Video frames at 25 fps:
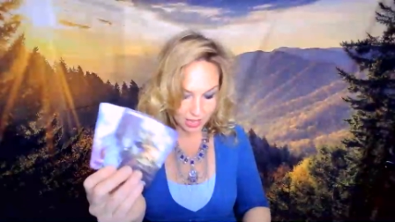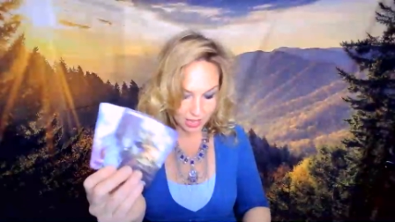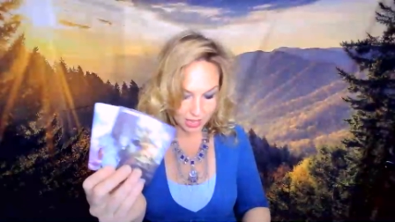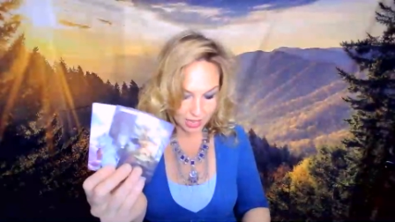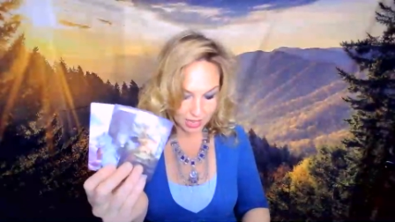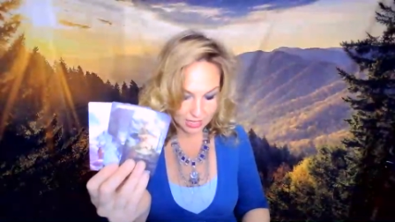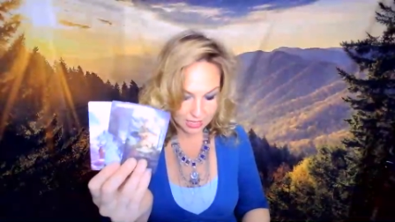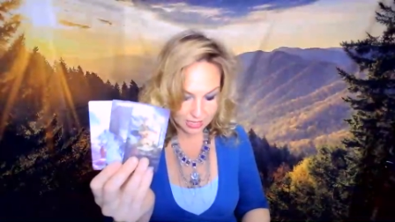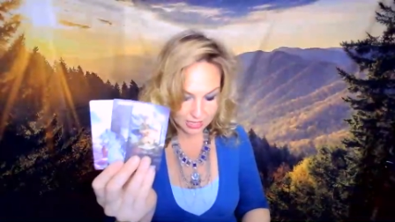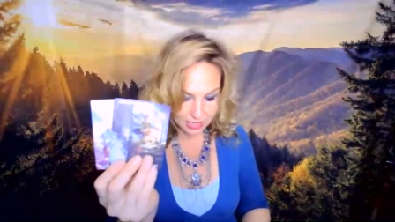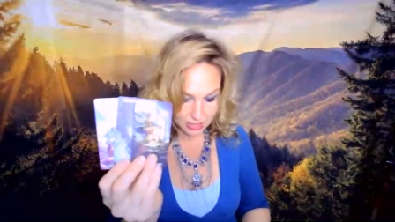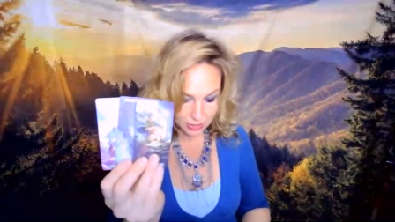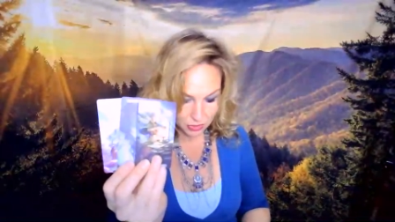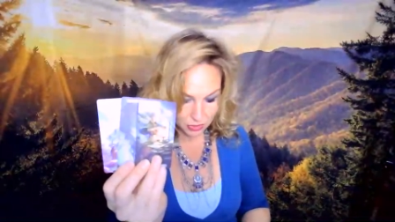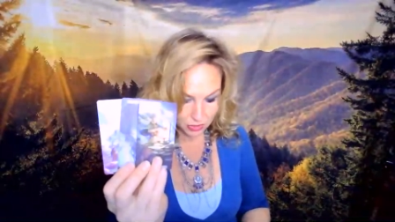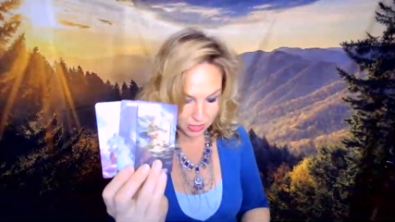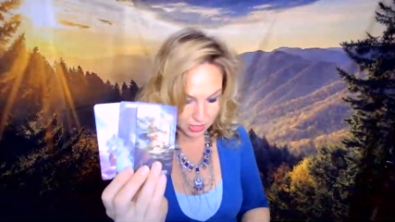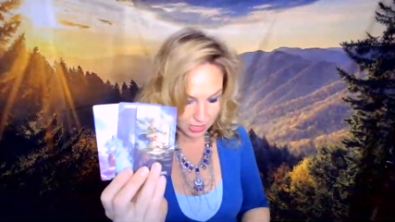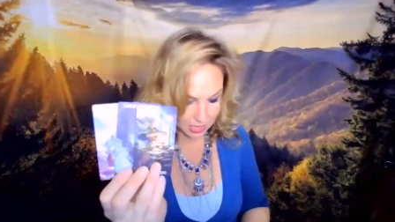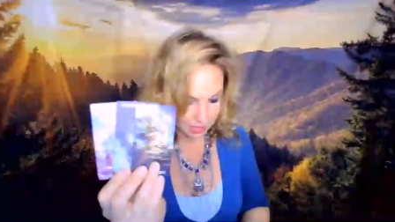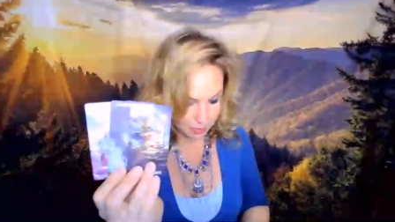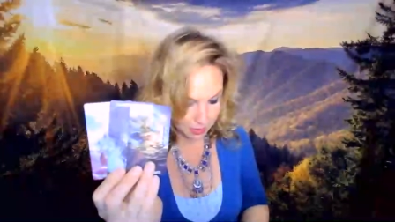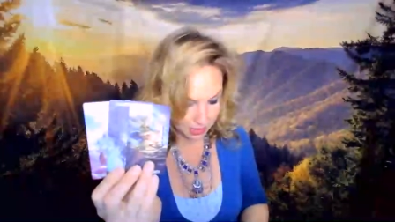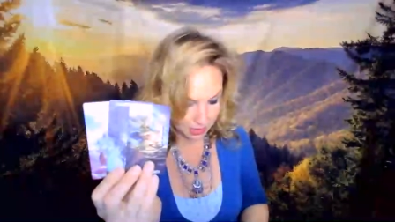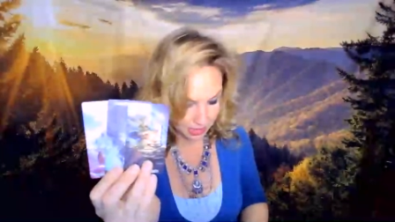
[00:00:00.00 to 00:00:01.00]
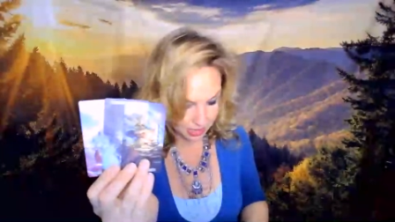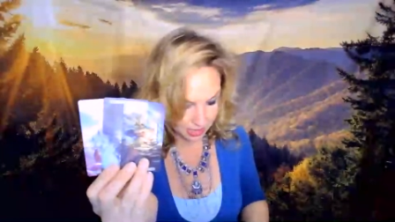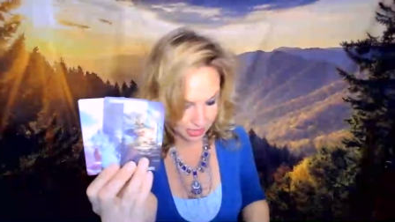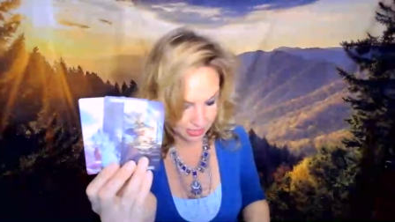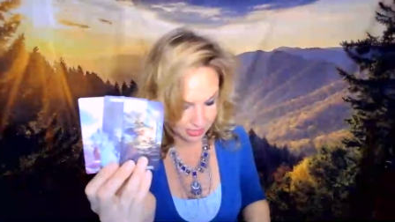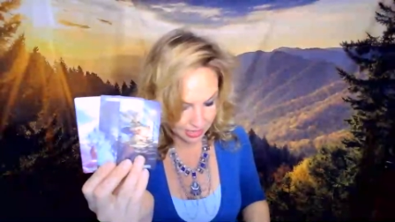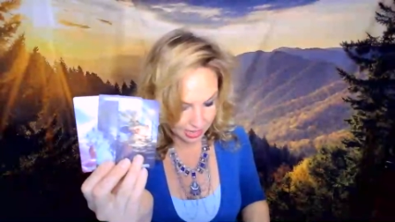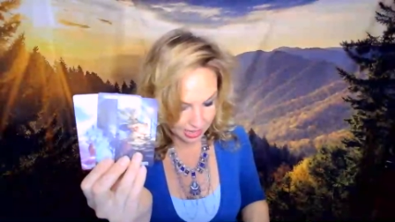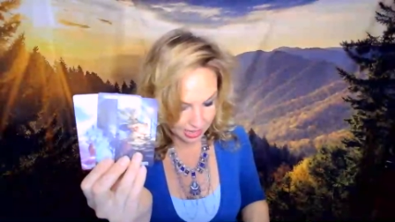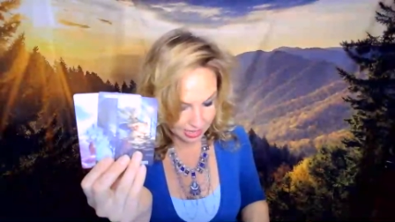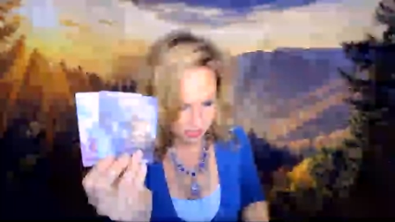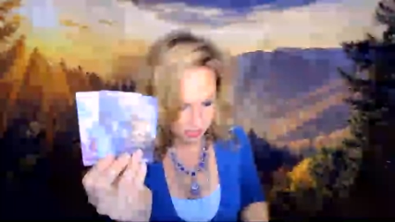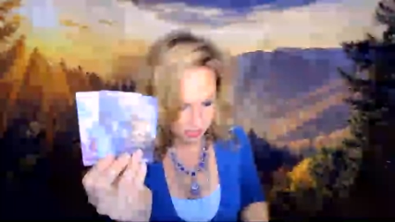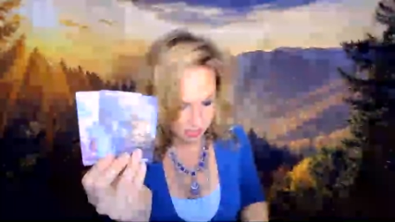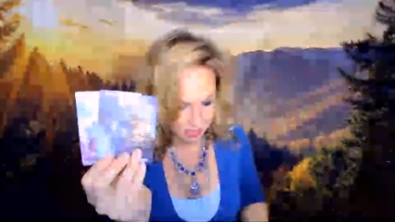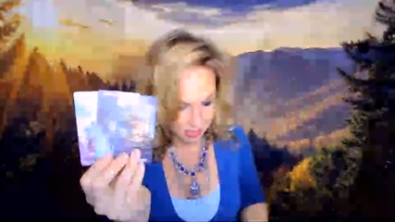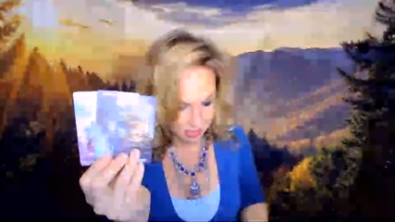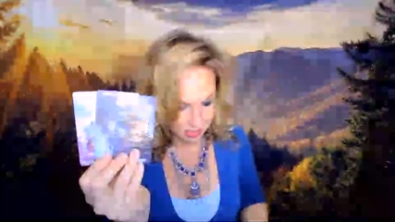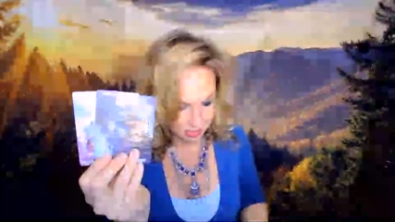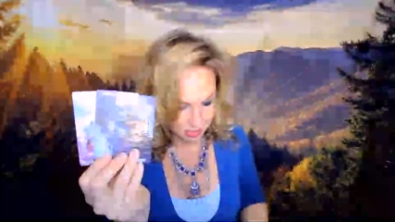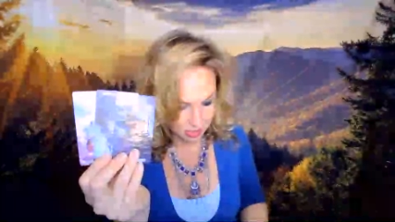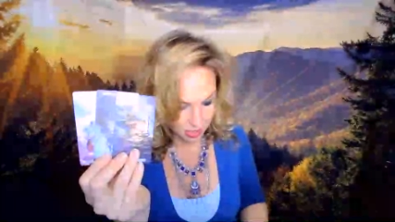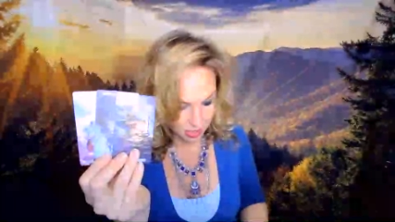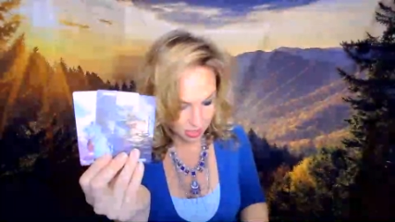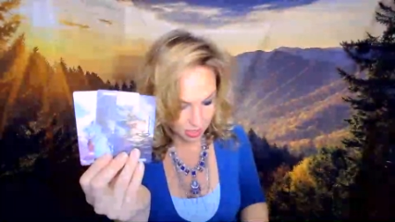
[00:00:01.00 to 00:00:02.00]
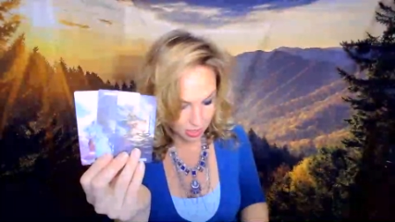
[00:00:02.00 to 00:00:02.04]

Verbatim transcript: it's interesting because as this